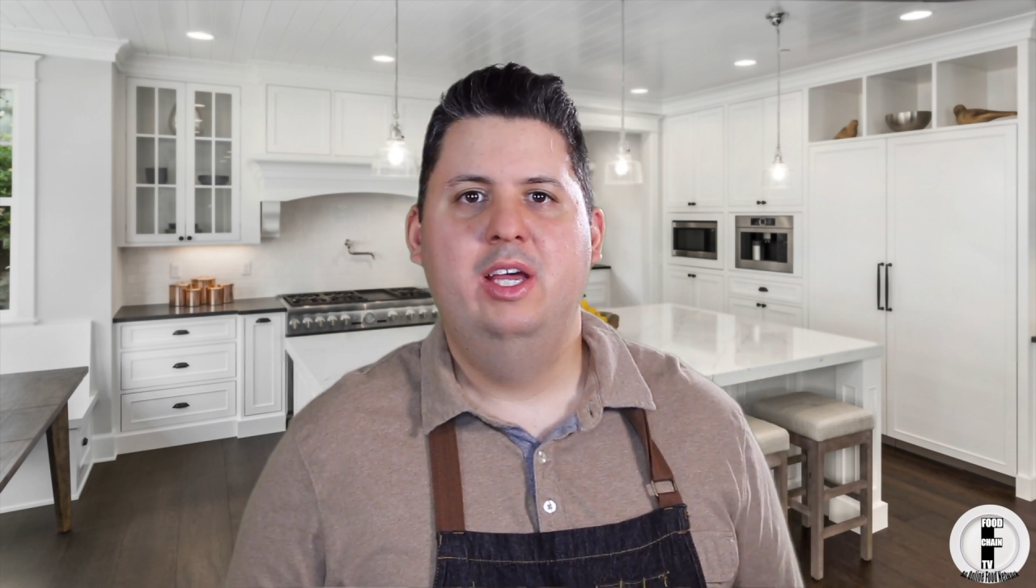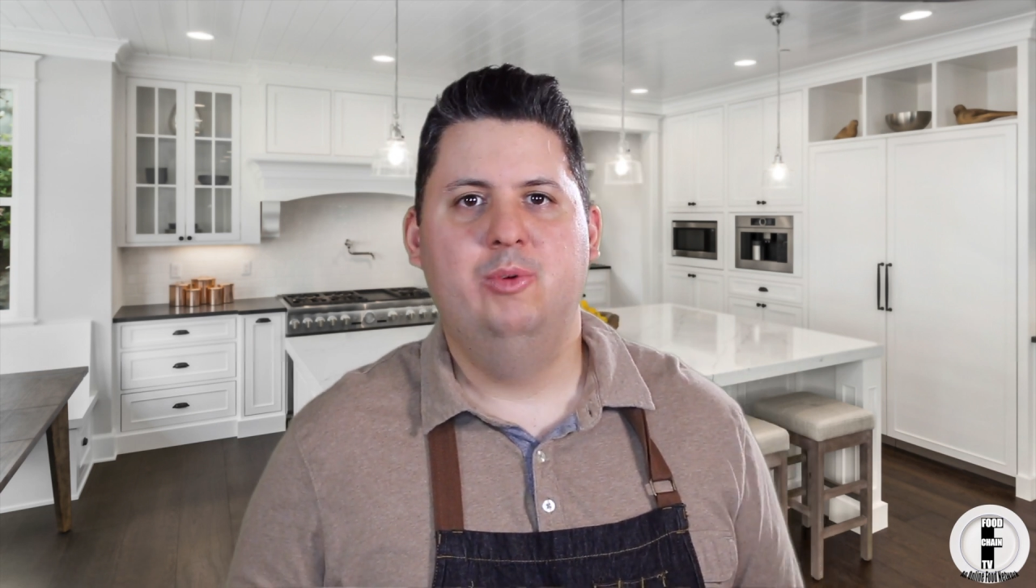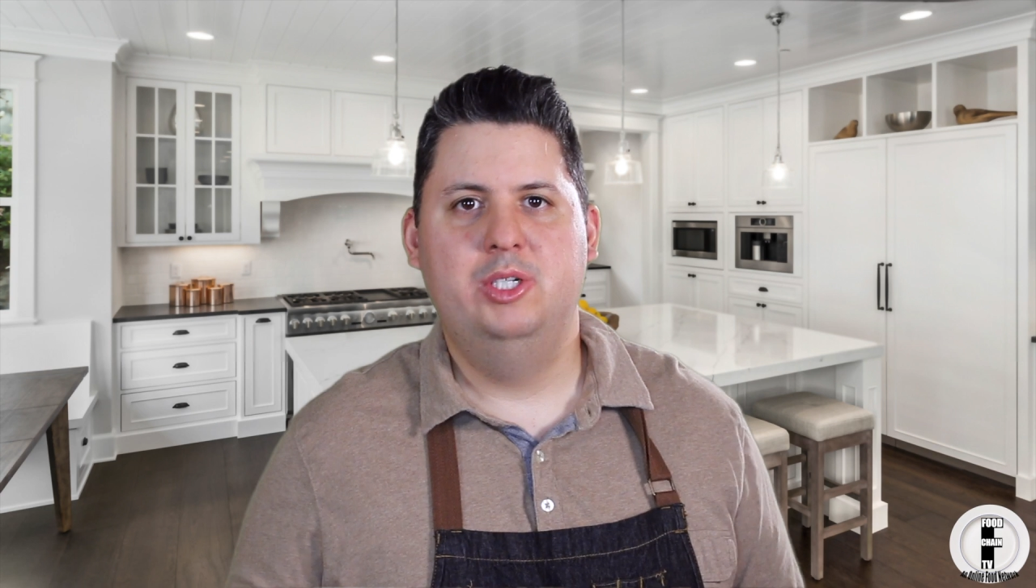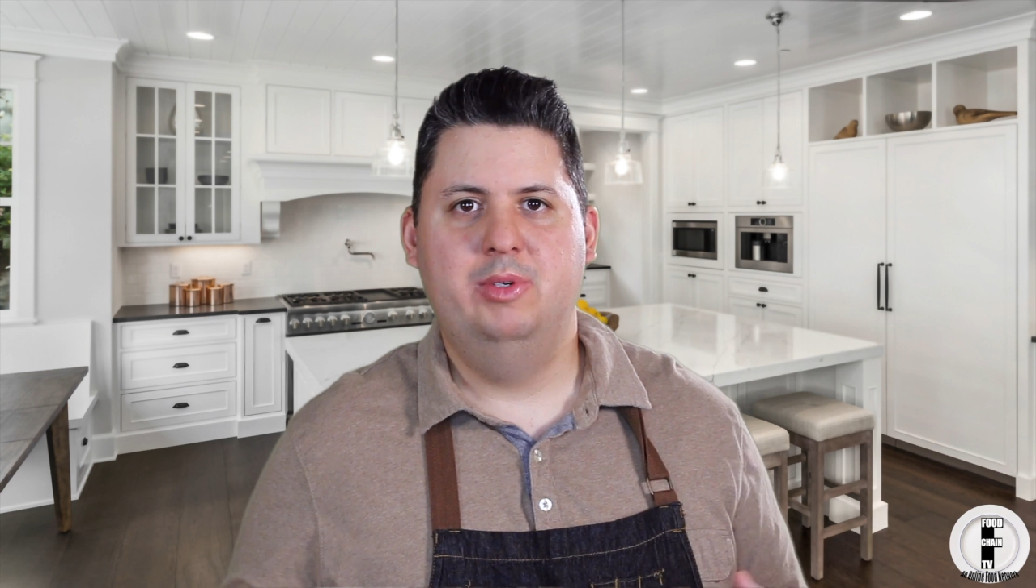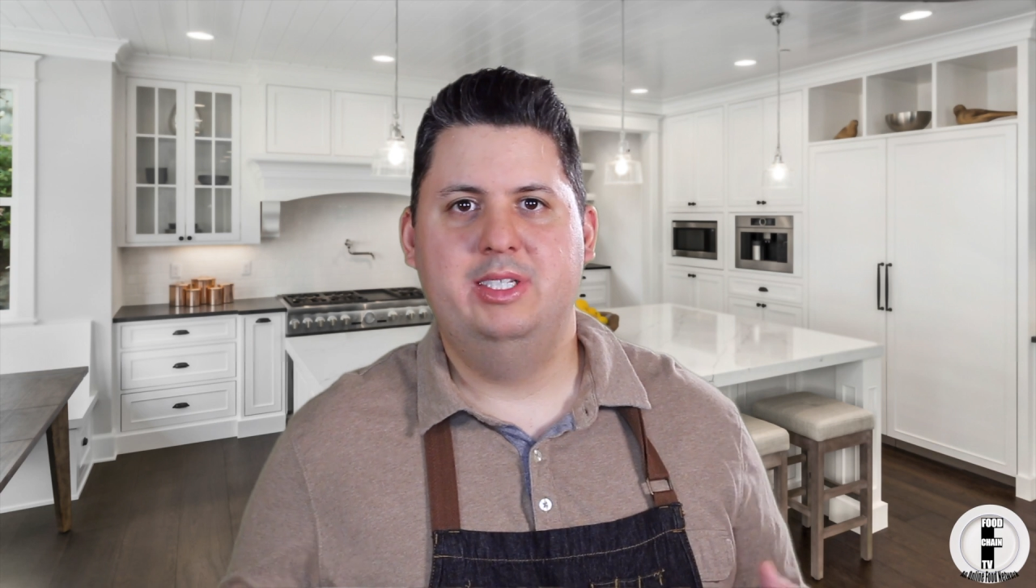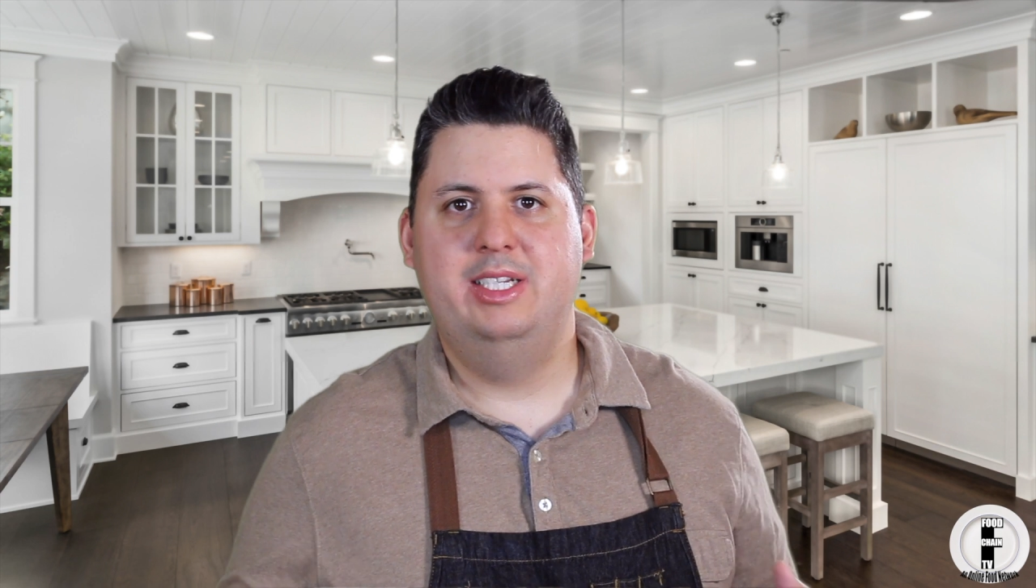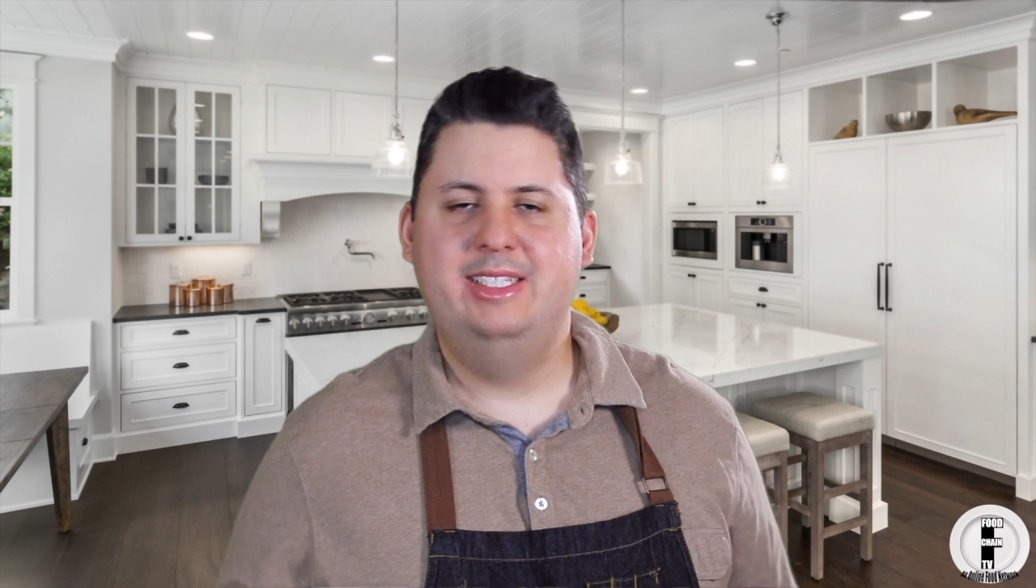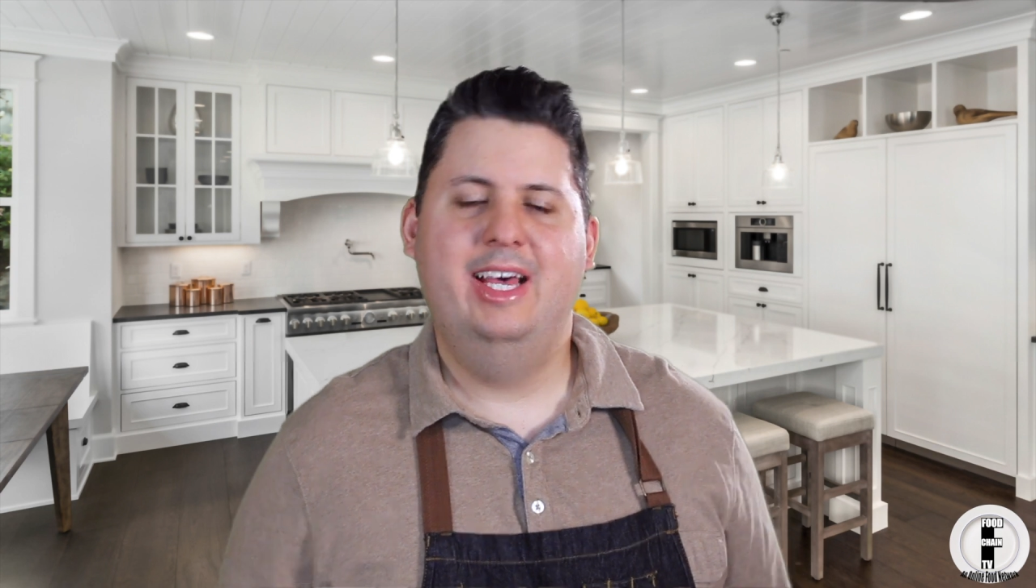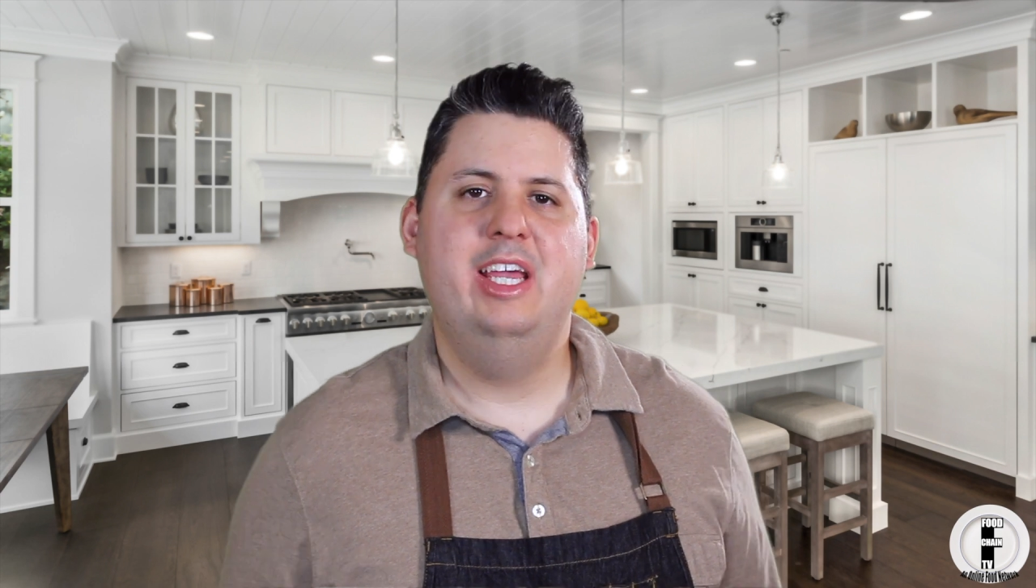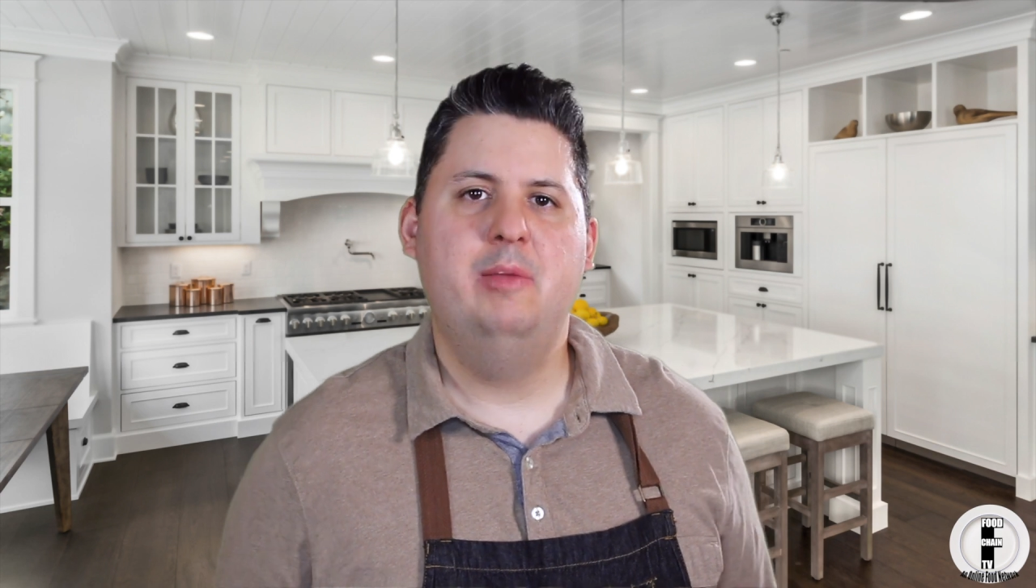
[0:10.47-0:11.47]
which was an
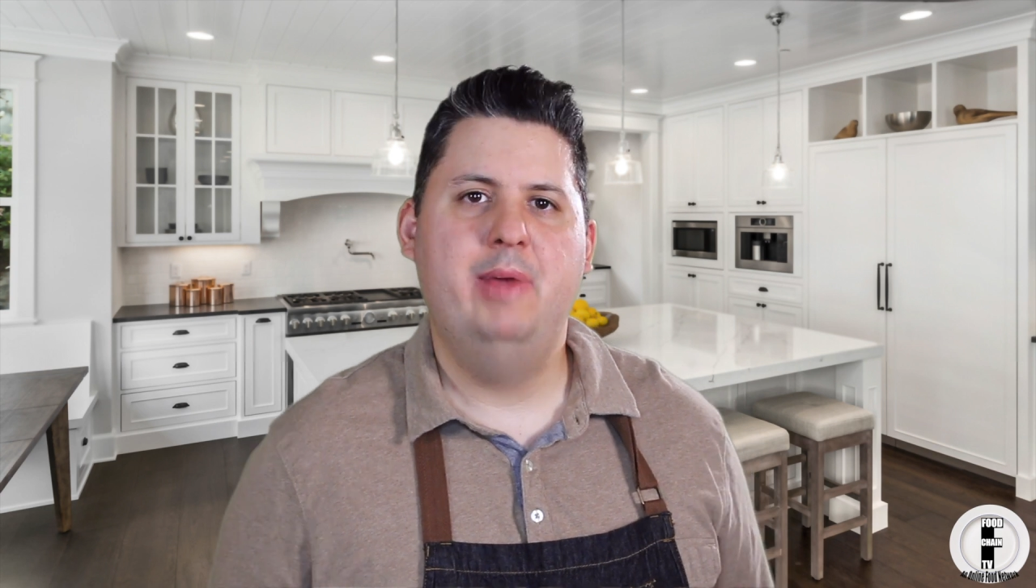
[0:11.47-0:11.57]
Italian